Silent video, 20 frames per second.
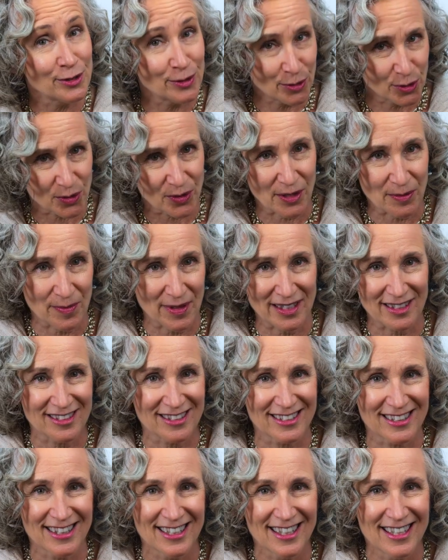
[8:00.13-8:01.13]
new
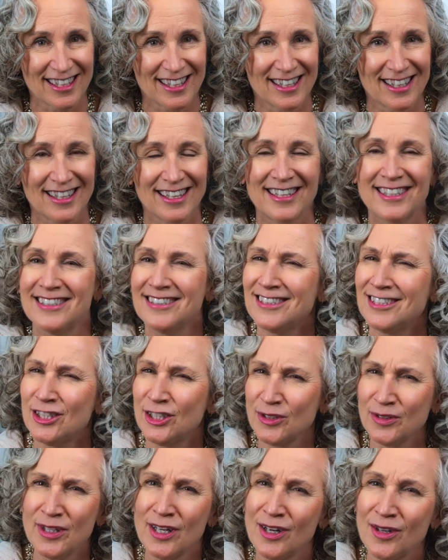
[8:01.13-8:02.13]
treatments.
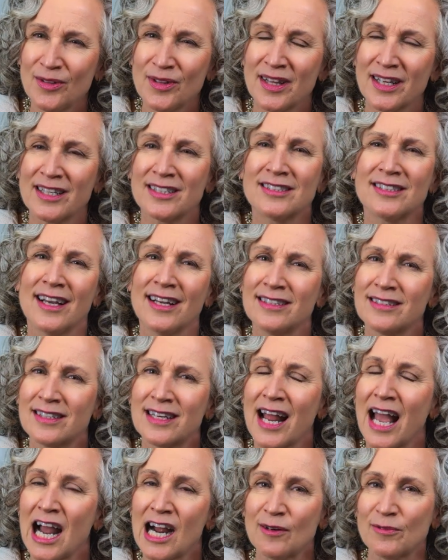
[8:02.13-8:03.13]
Did you know that it
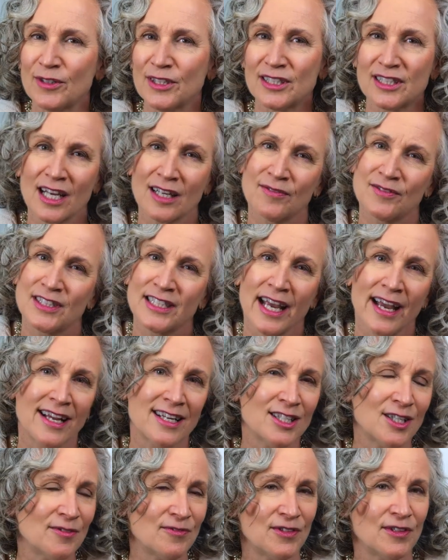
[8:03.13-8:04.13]
takes an average of
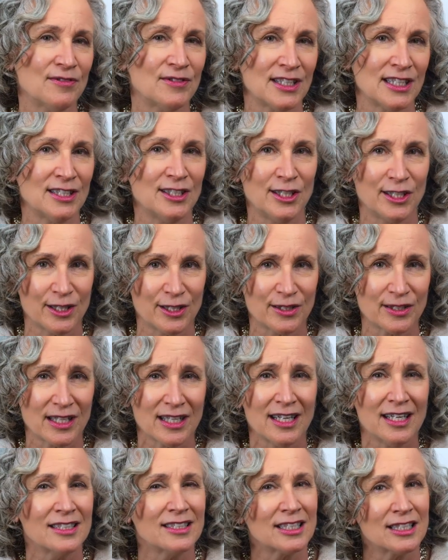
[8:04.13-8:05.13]
10 to 15
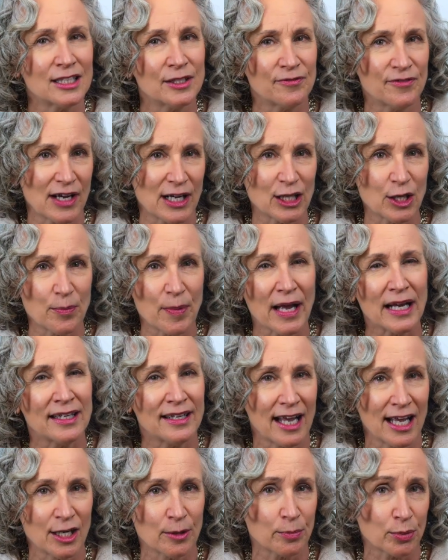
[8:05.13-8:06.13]
years to develop
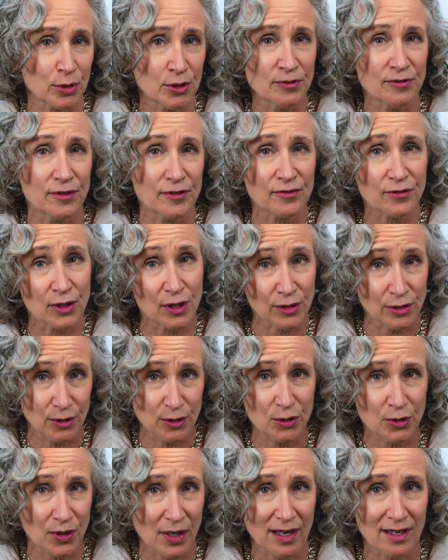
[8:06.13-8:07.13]
and gain approval for
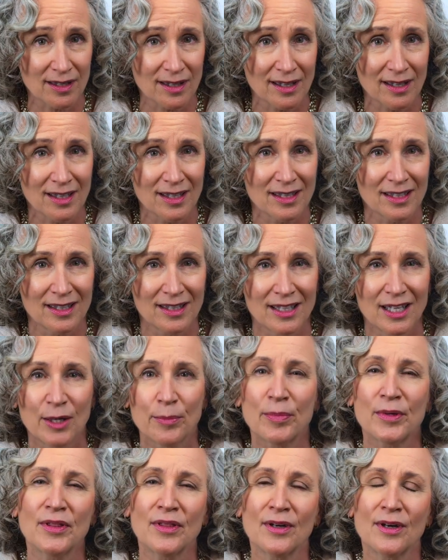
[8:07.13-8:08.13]
a new drug?
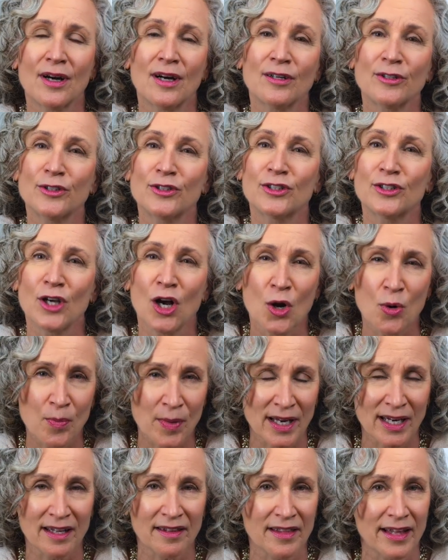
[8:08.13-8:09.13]
But there are
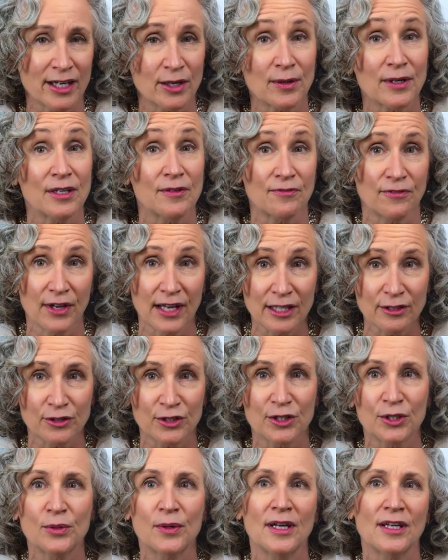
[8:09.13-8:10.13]
so many that are in
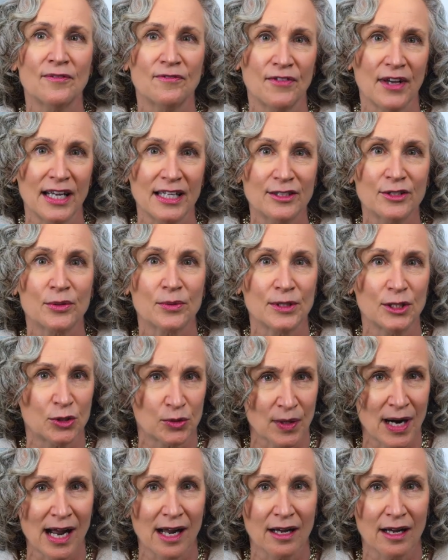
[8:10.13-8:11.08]
phase two and phase three